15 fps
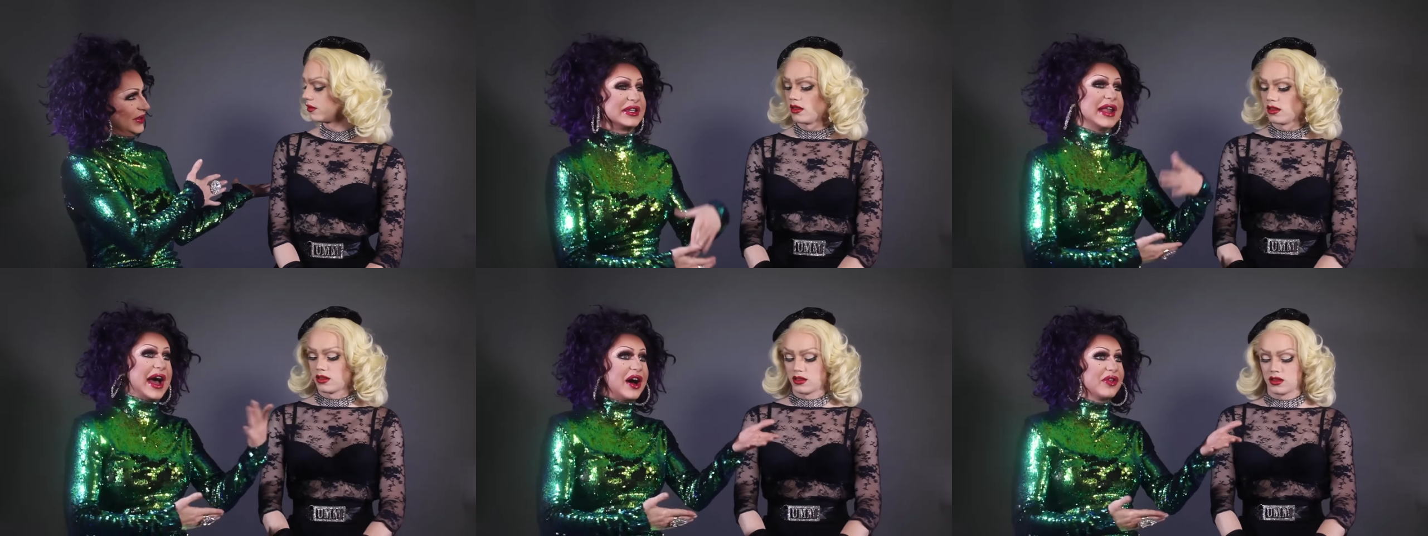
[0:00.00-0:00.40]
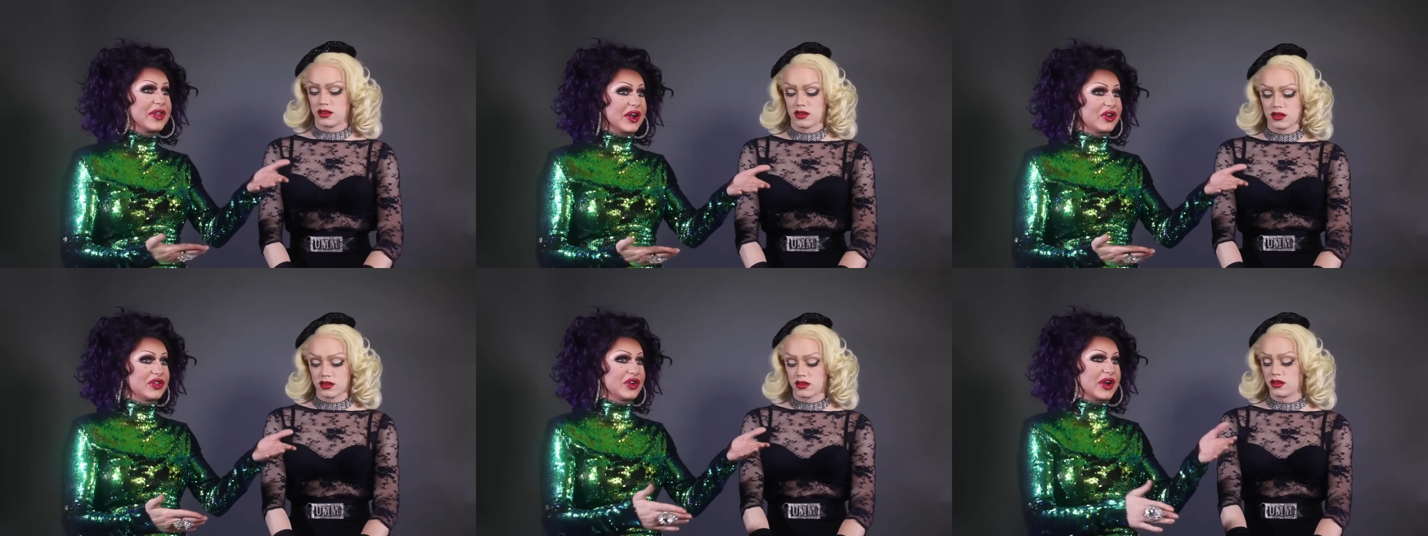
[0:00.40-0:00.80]
Speaker 1: Now
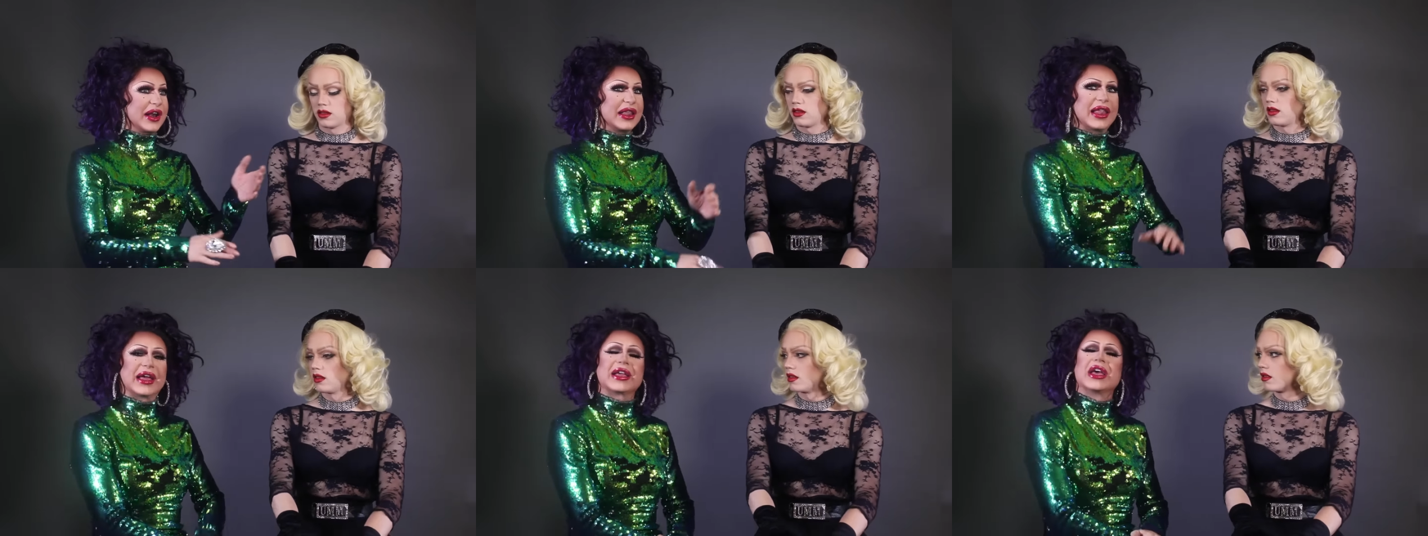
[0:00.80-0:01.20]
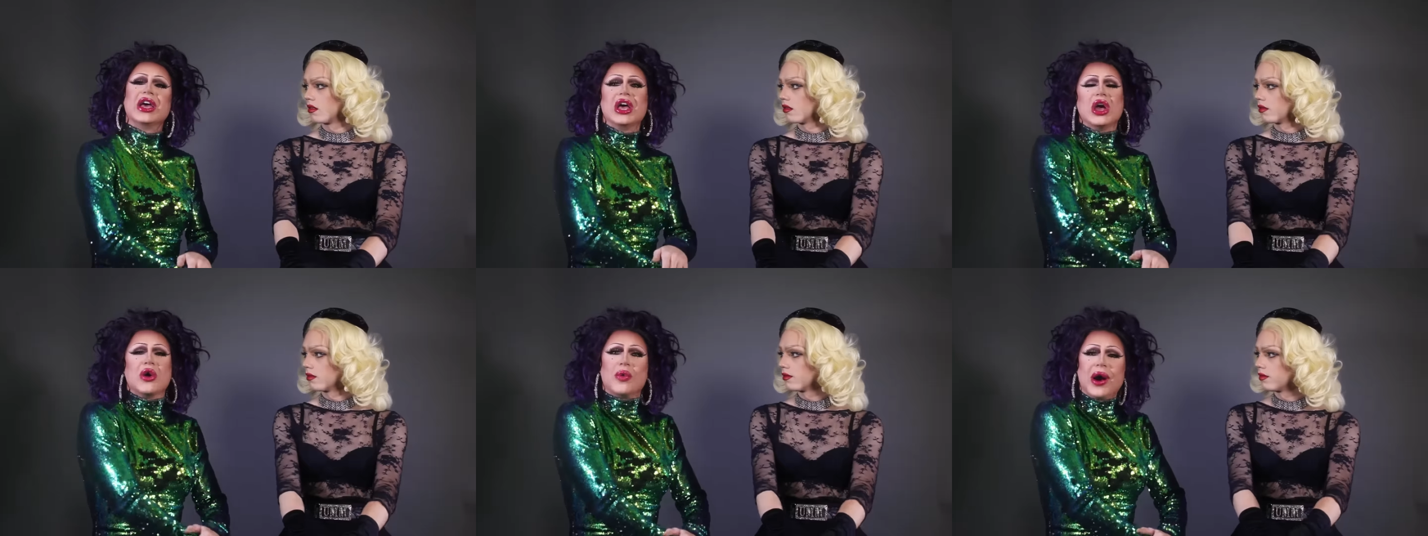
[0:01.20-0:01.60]
they're they're kind of like
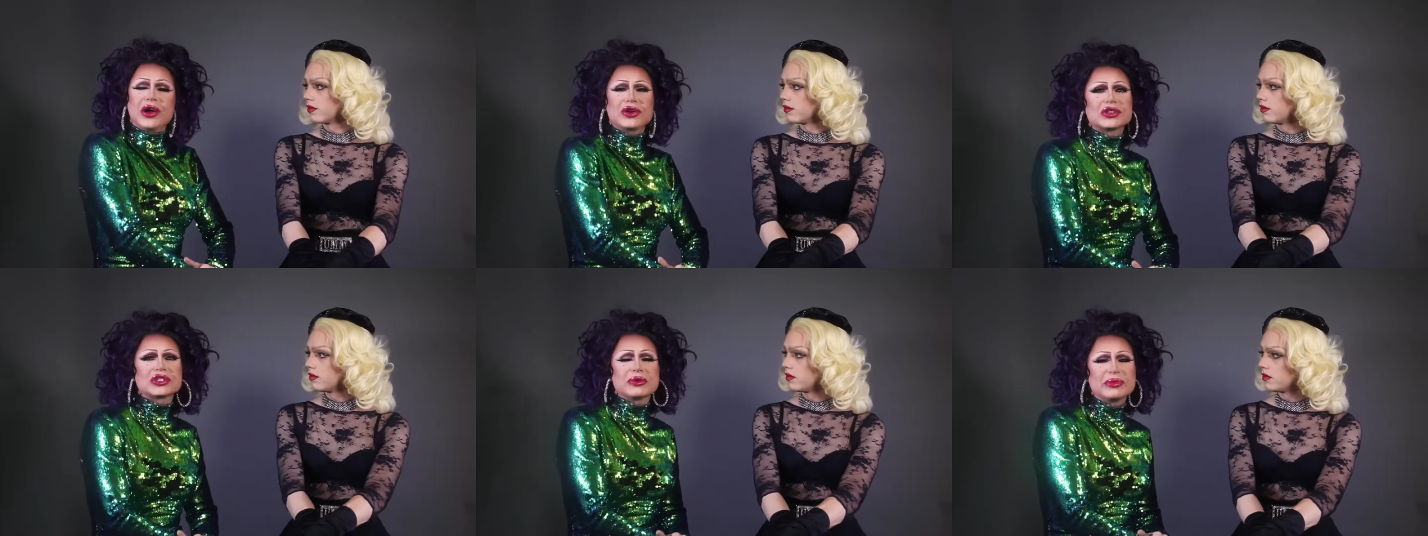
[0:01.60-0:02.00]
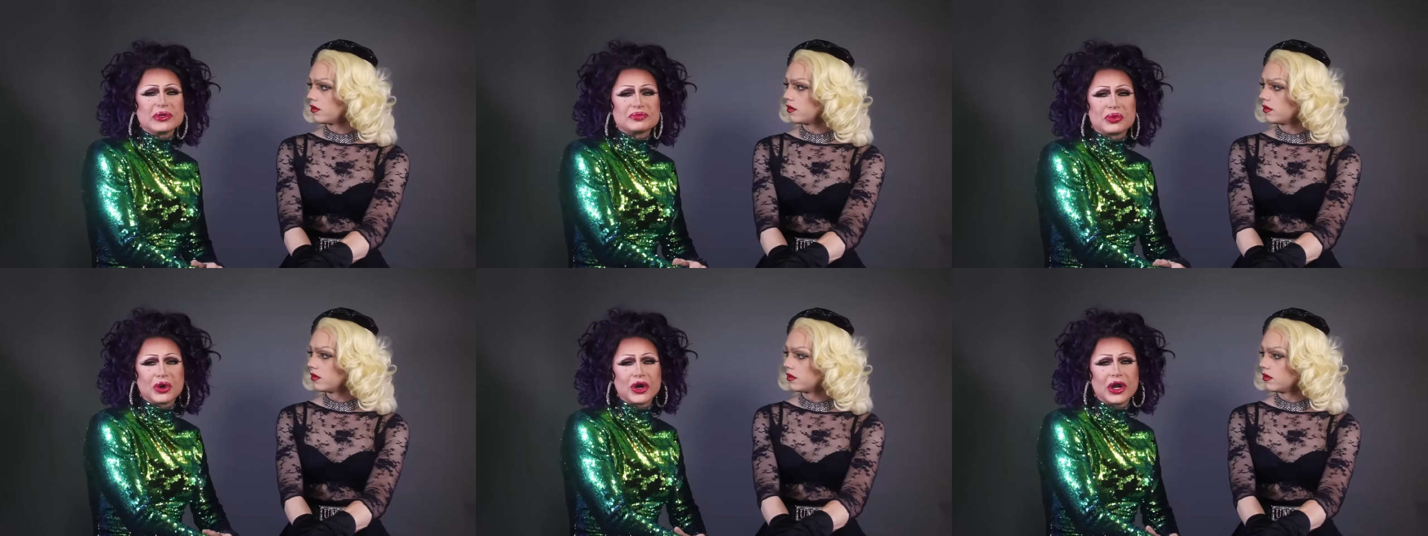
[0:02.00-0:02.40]
wow, you're so
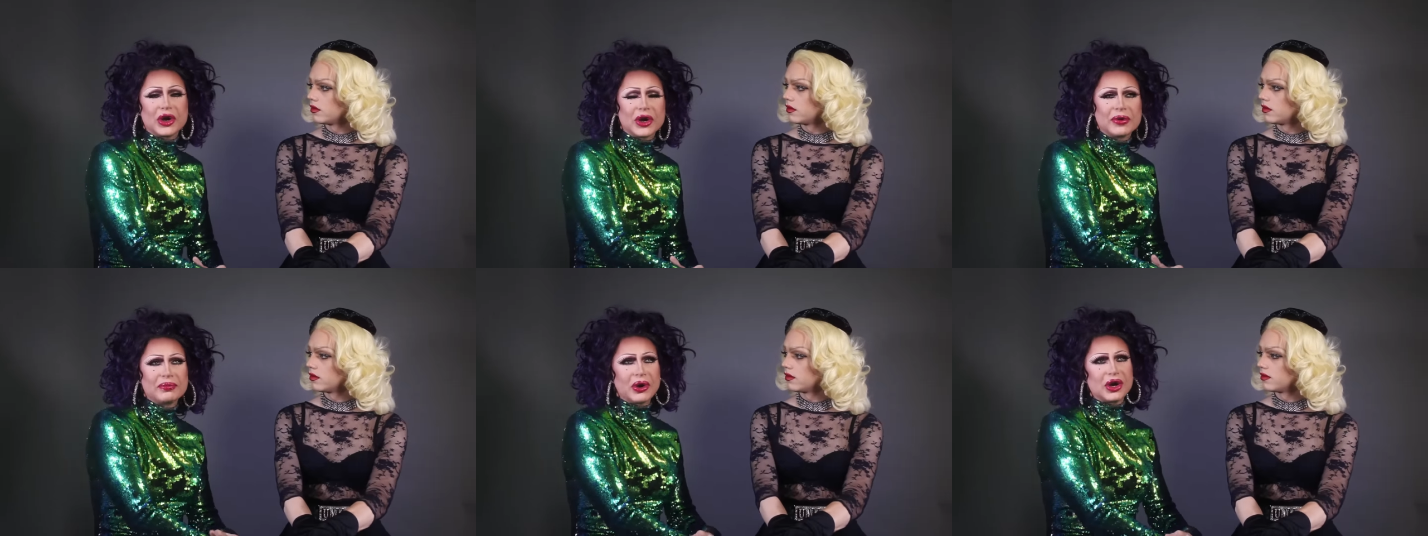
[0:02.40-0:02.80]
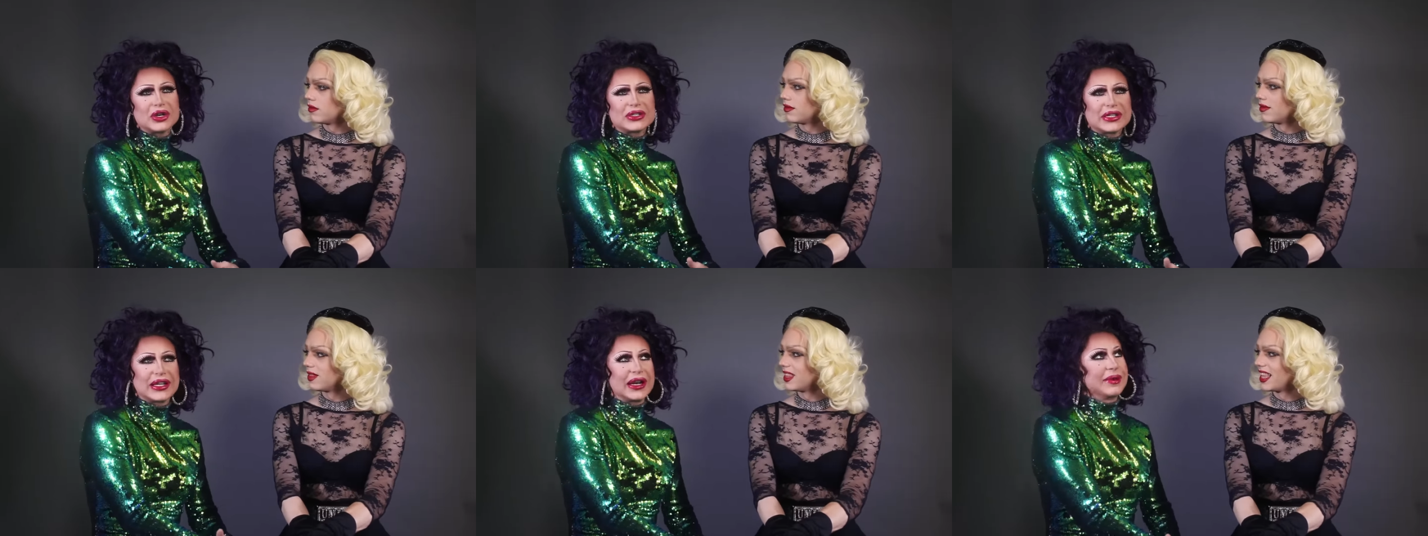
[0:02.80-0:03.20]
much prettier in
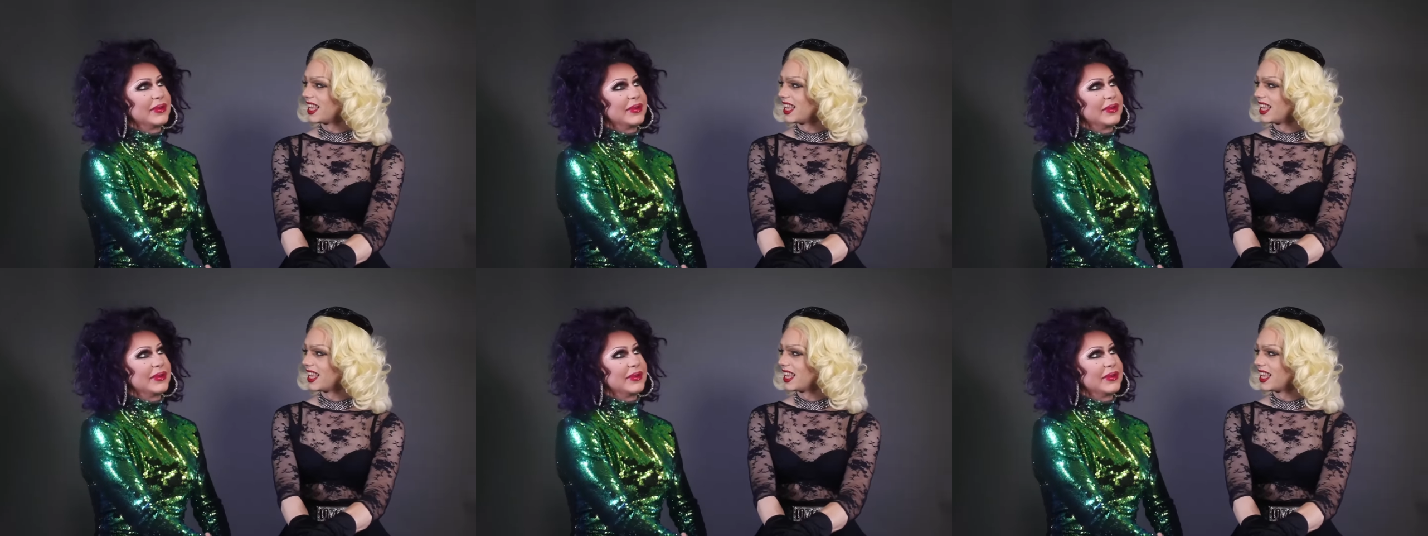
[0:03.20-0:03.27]
person.